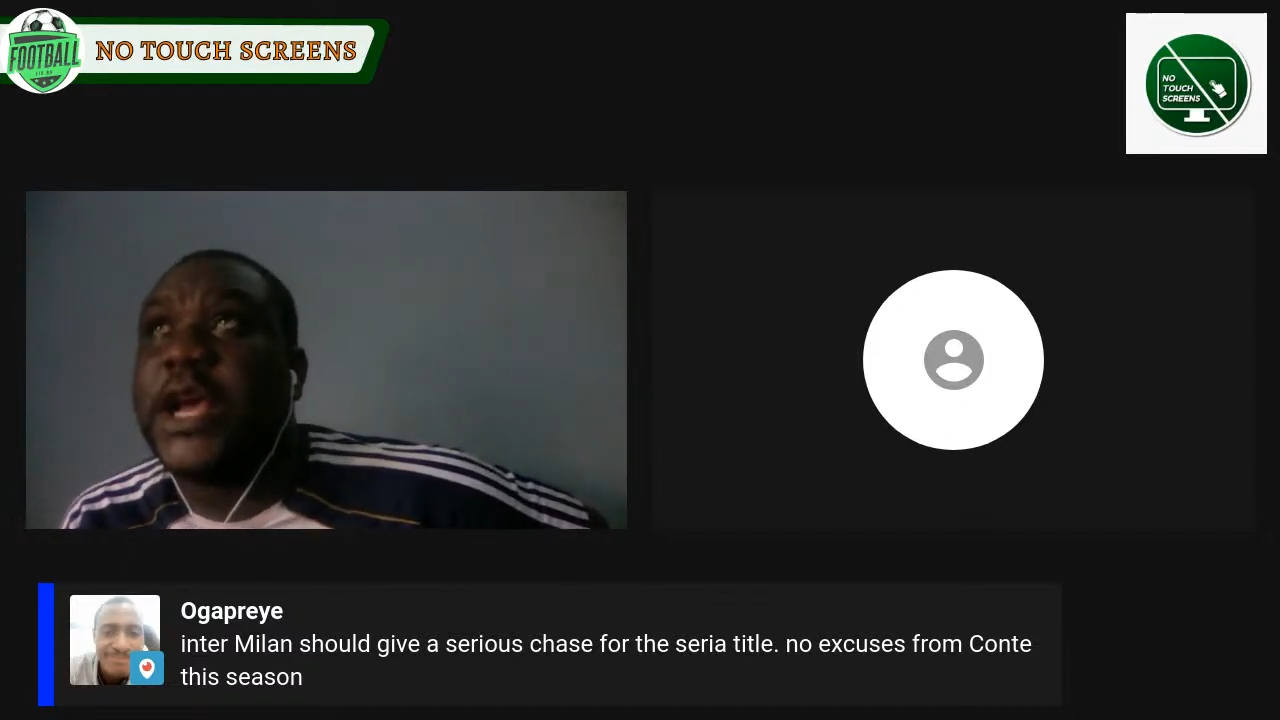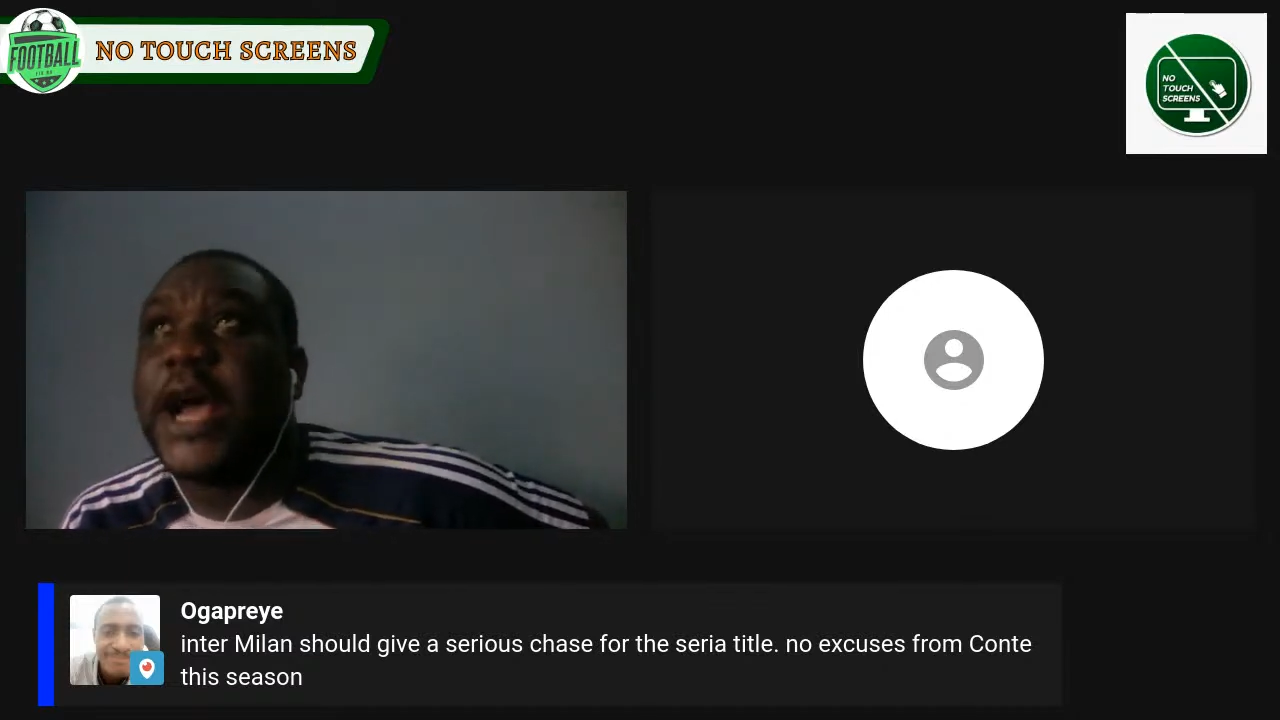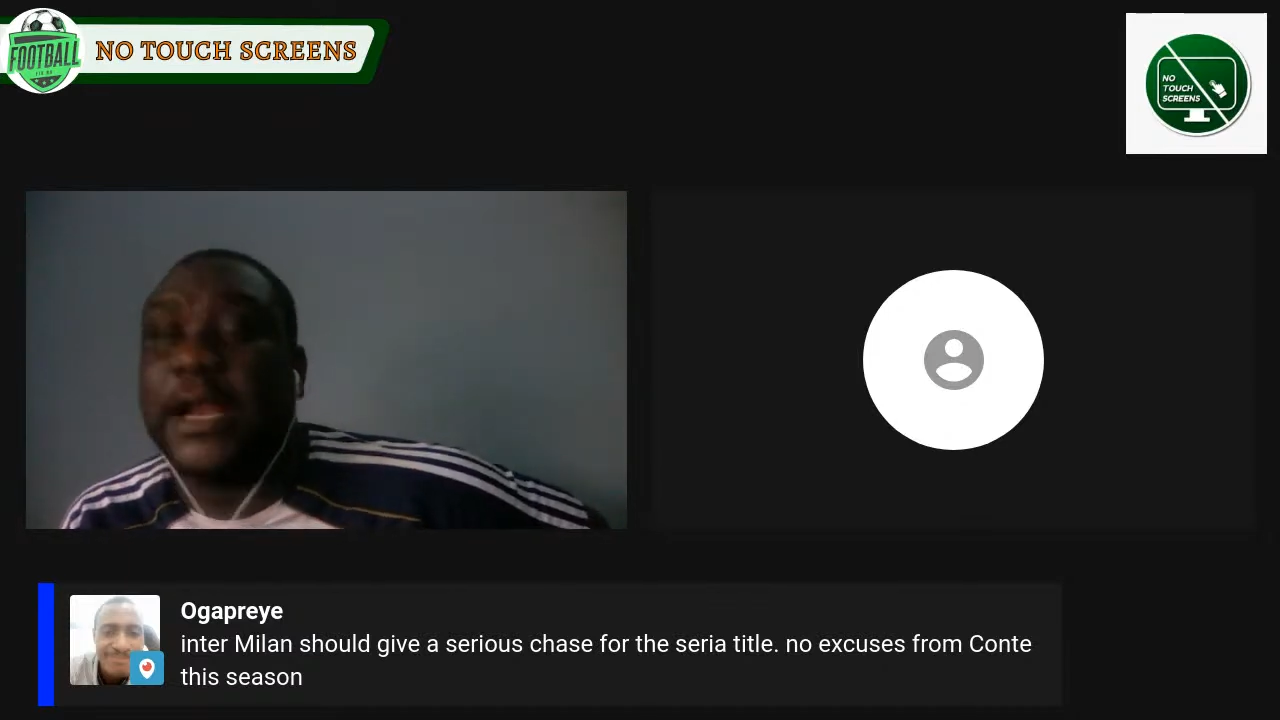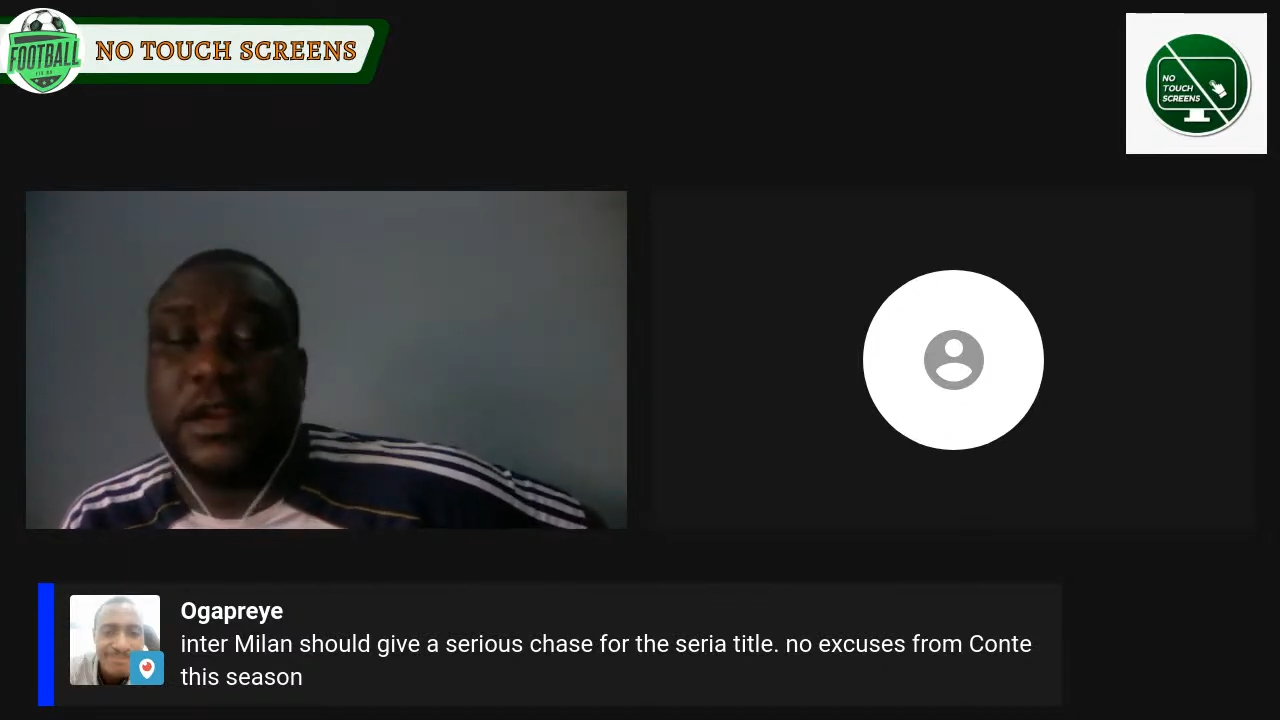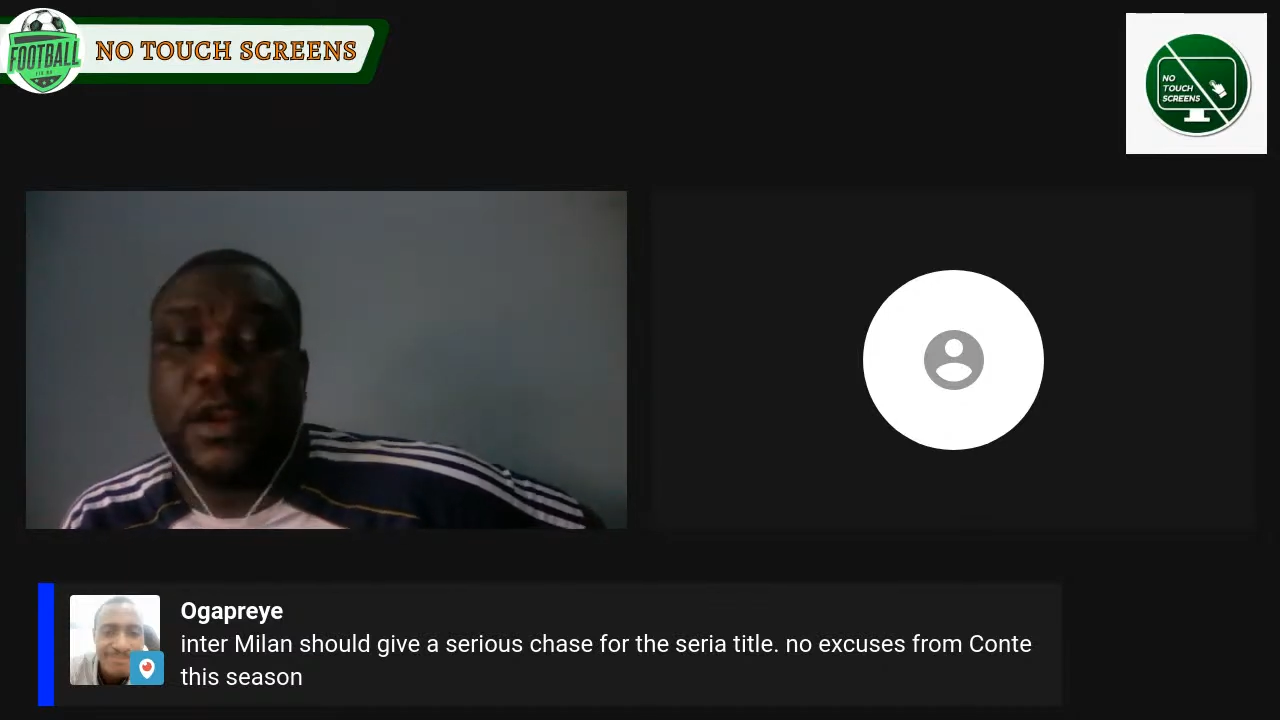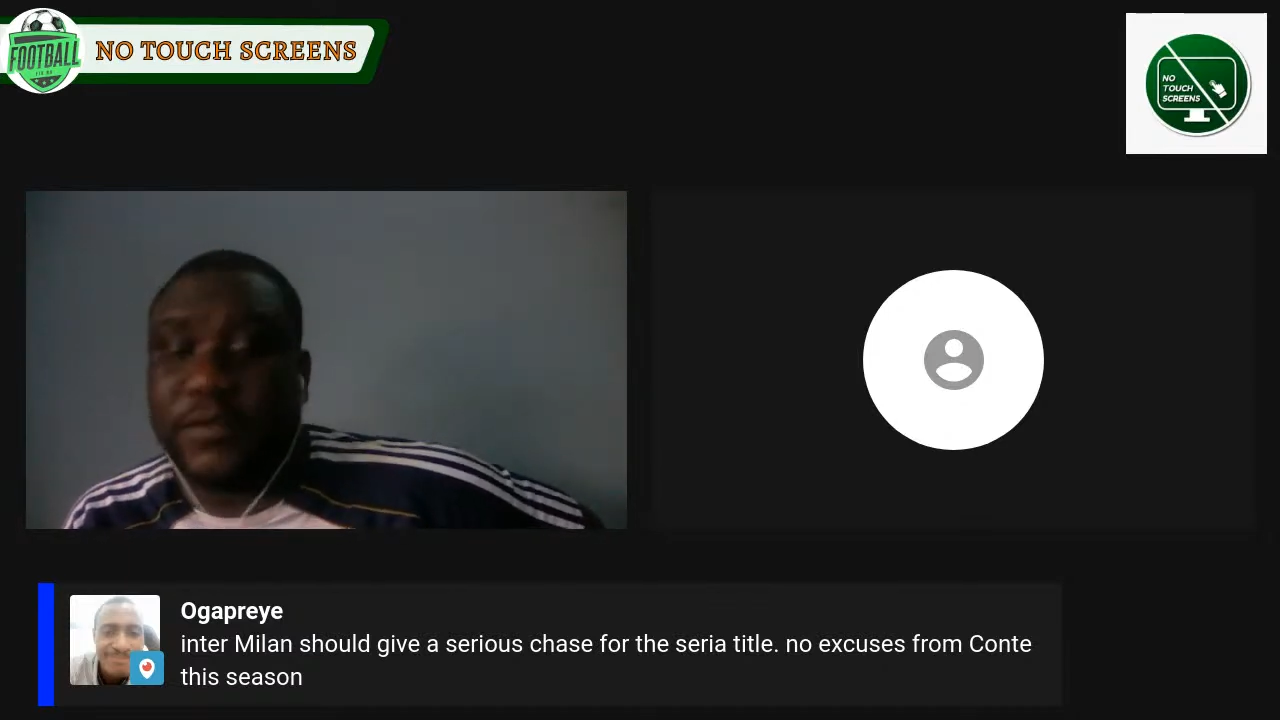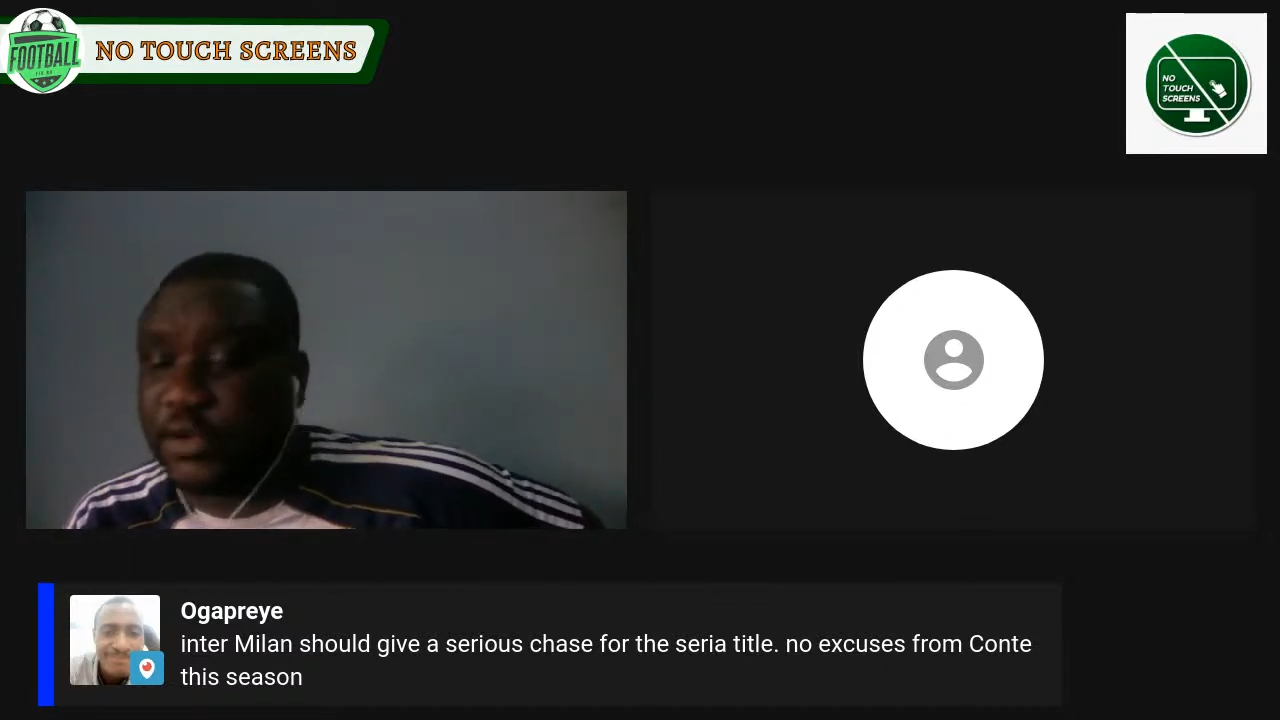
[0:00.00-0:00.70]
Another over